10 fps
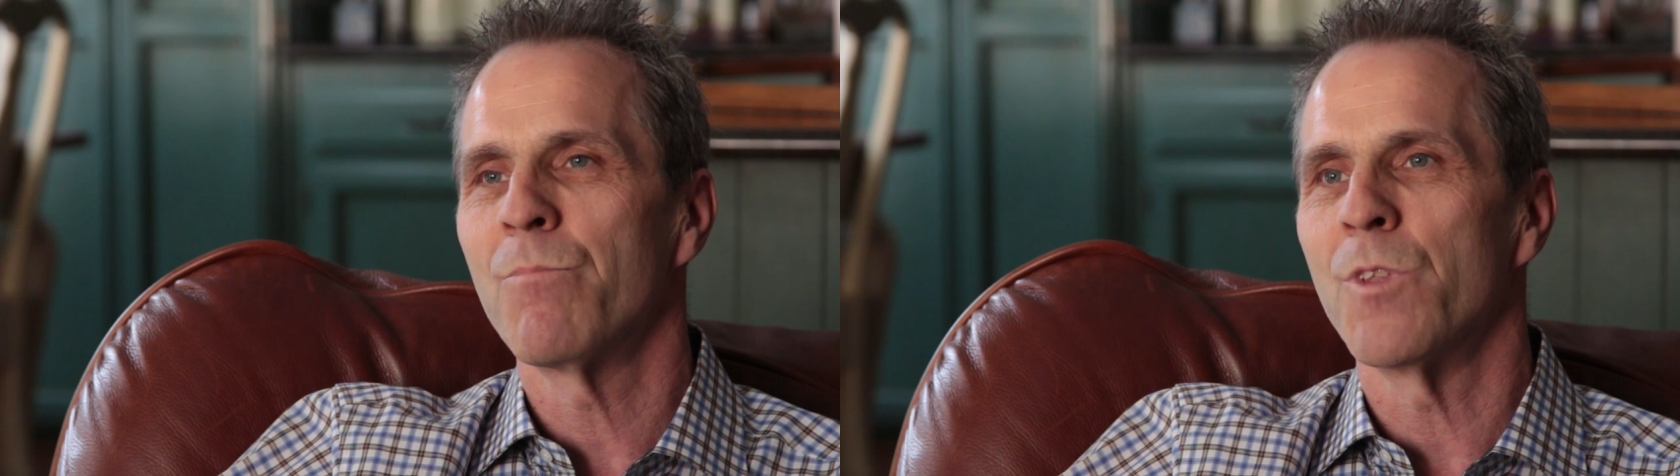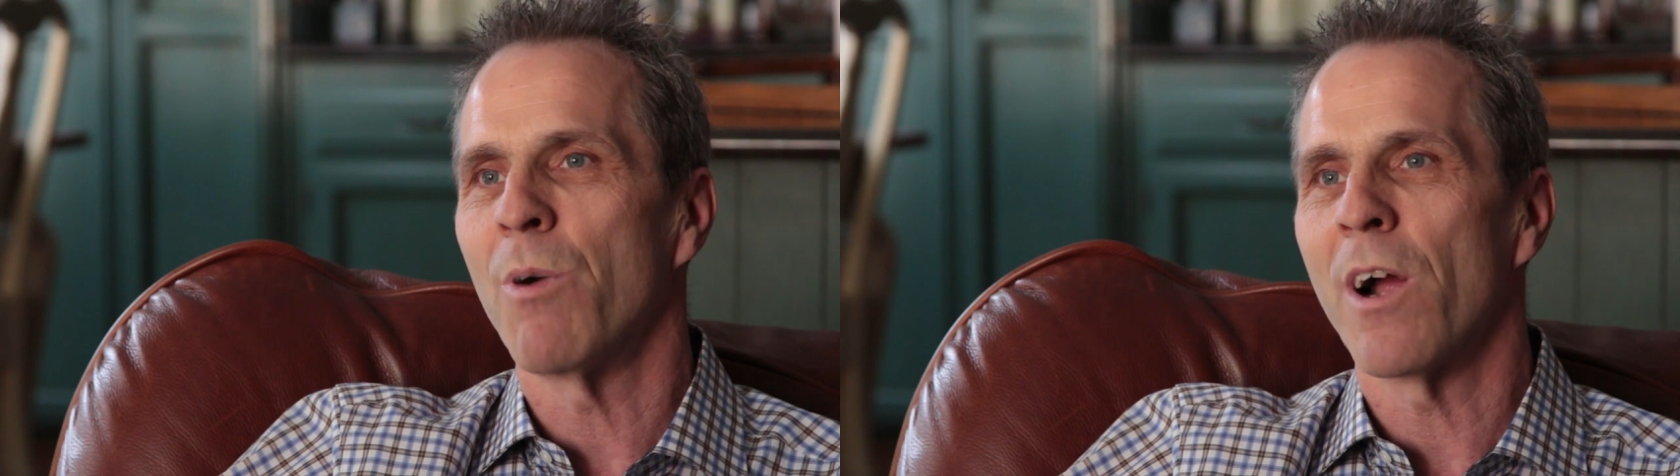
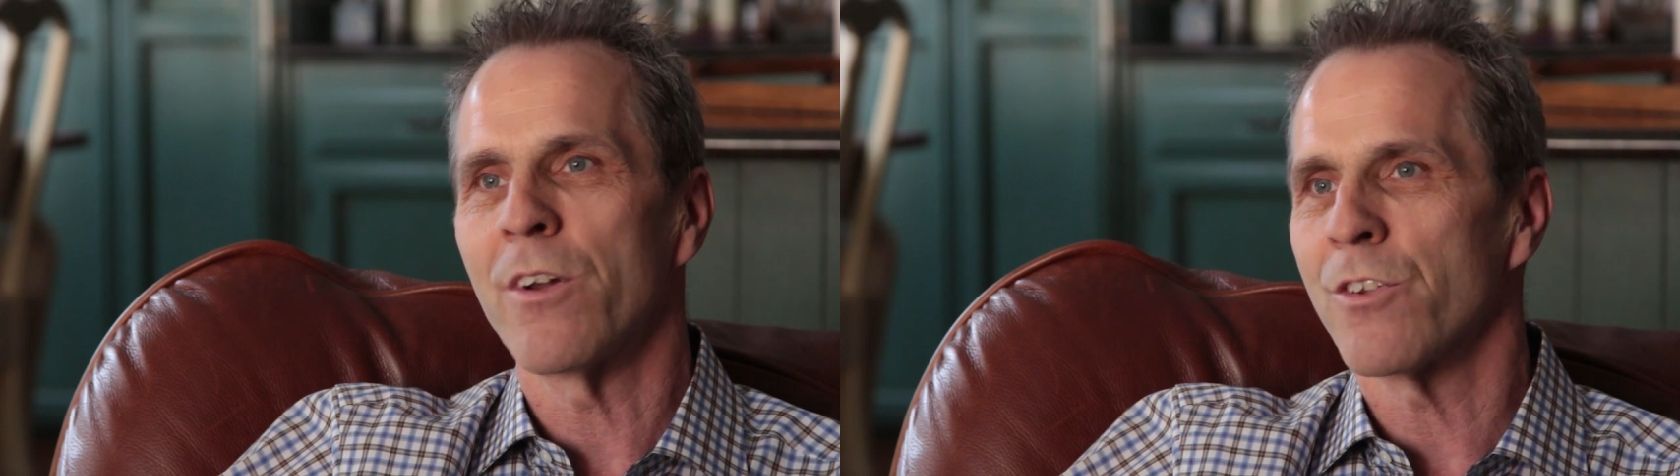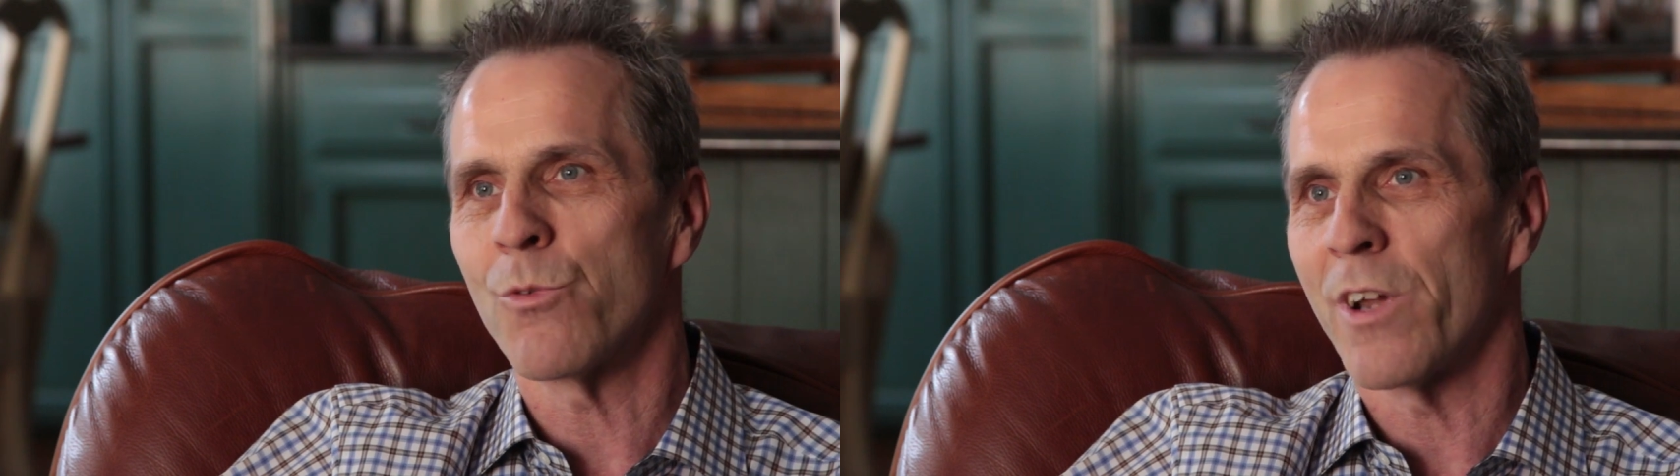the
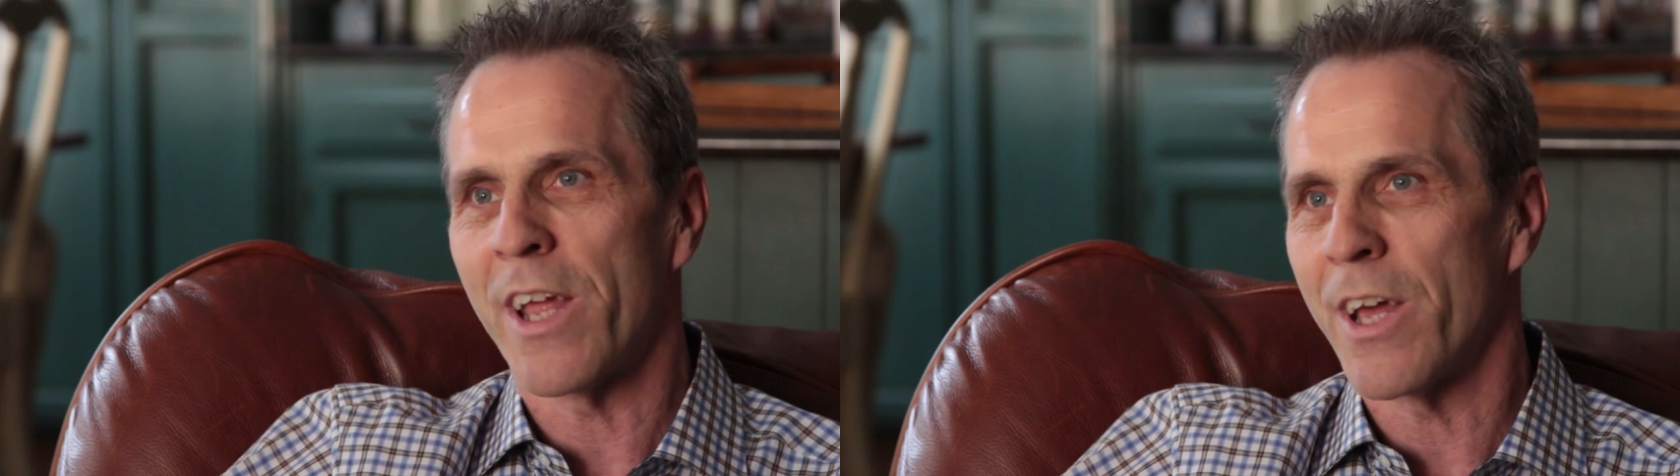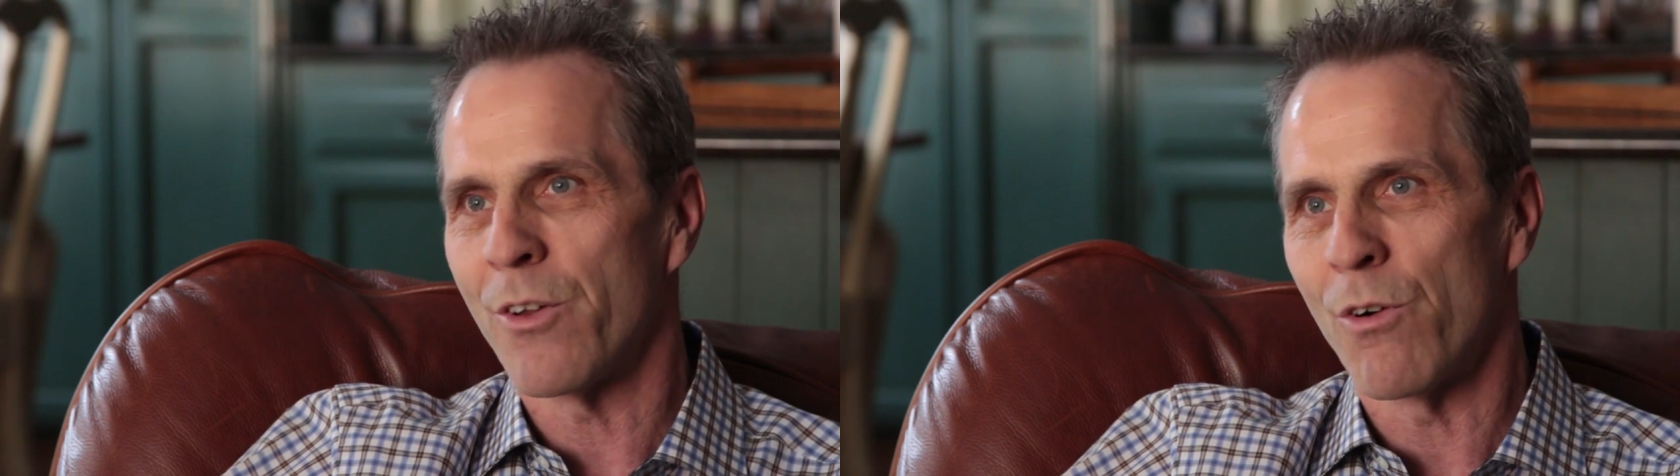seller doesn't want to
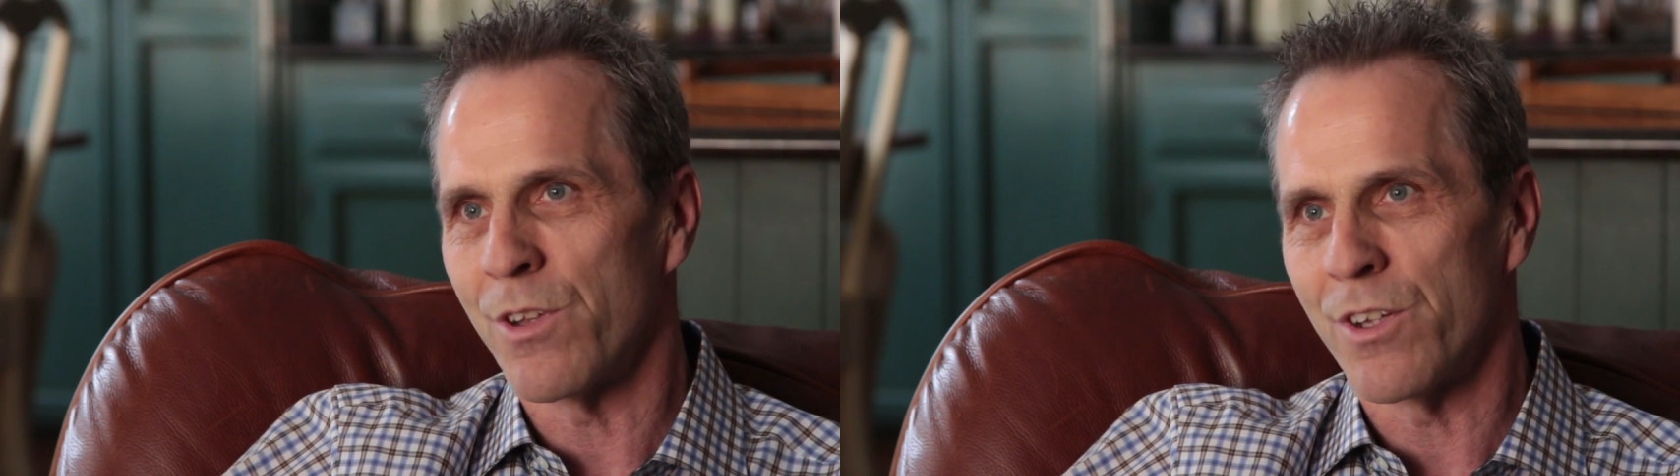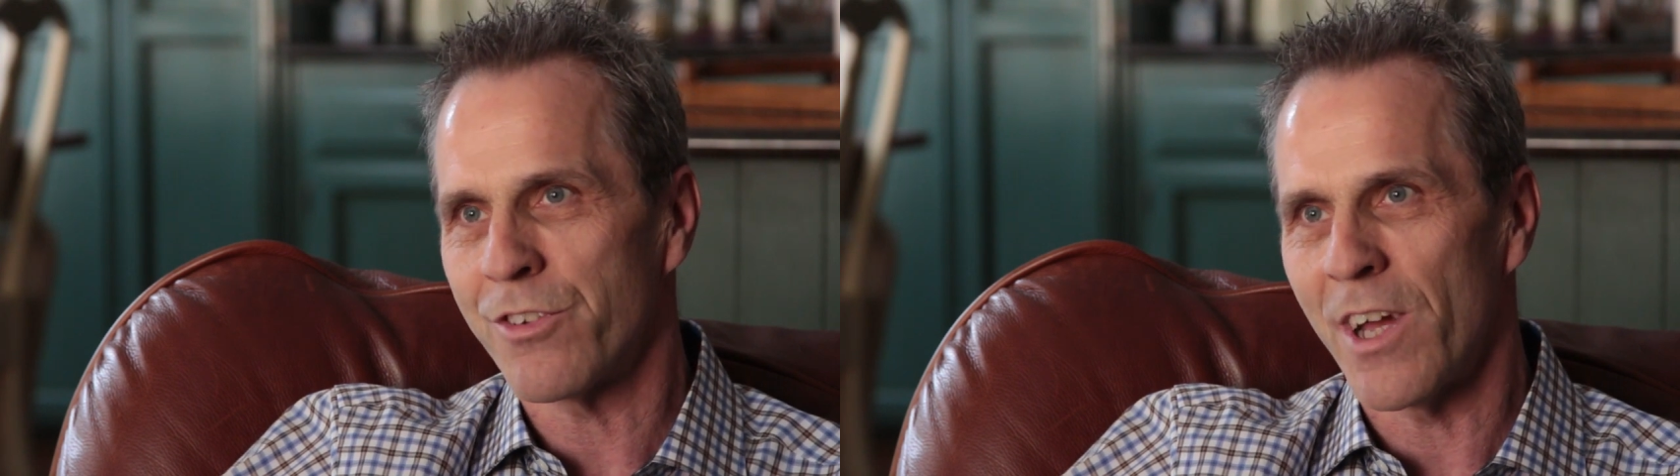hand over
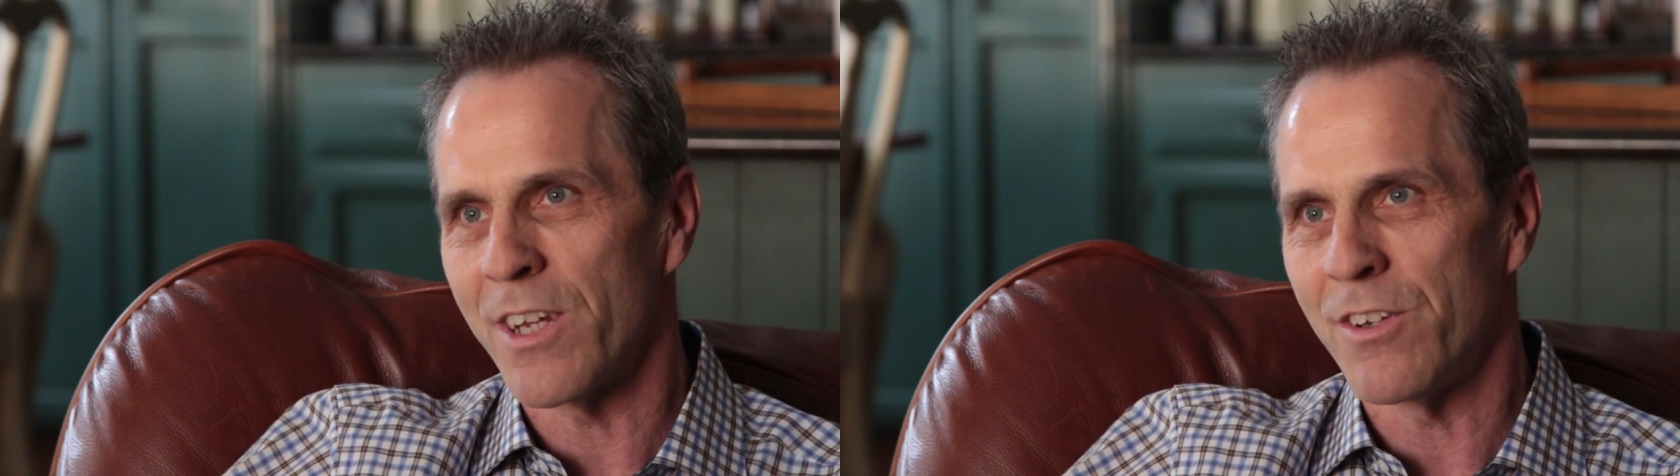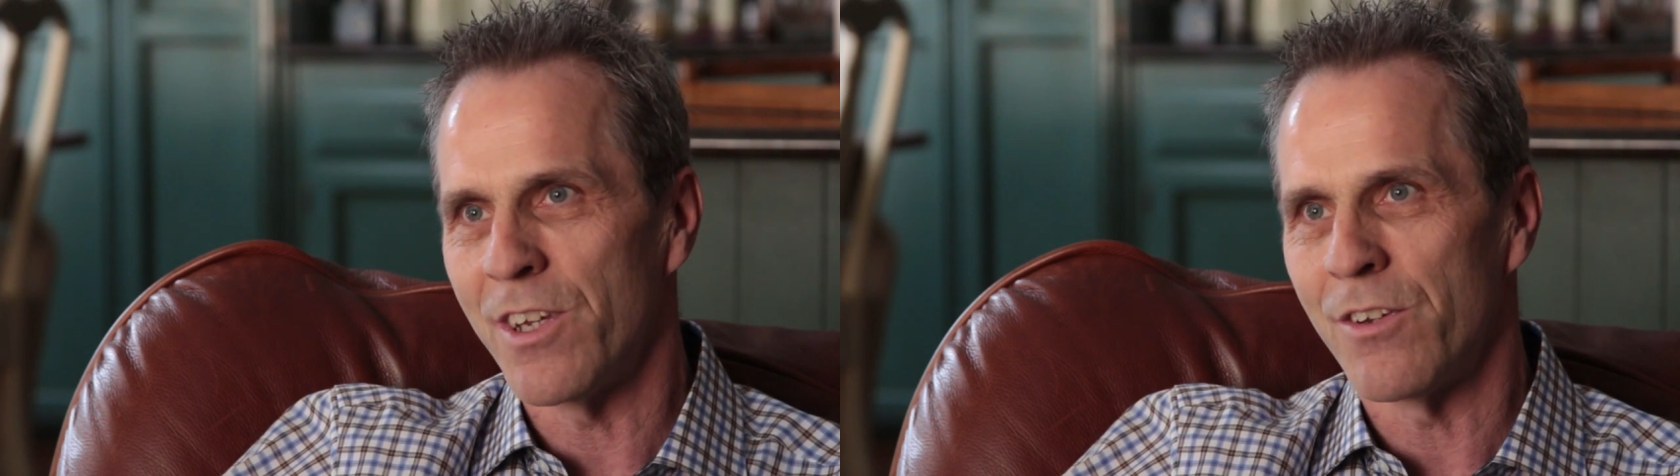the
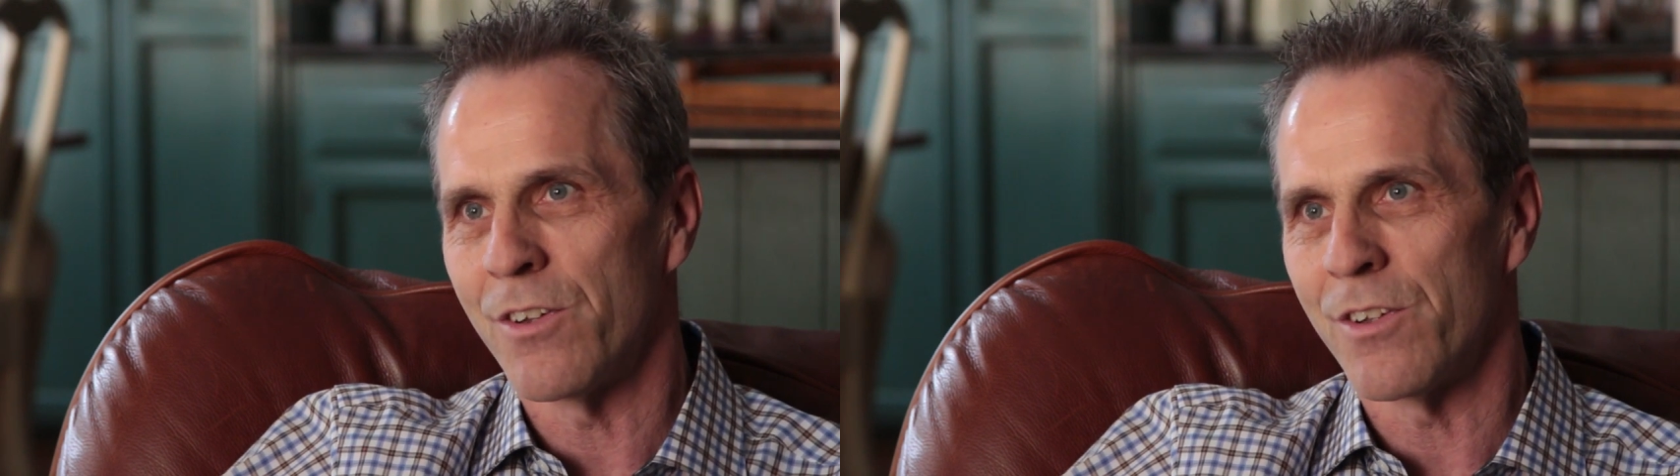signed deed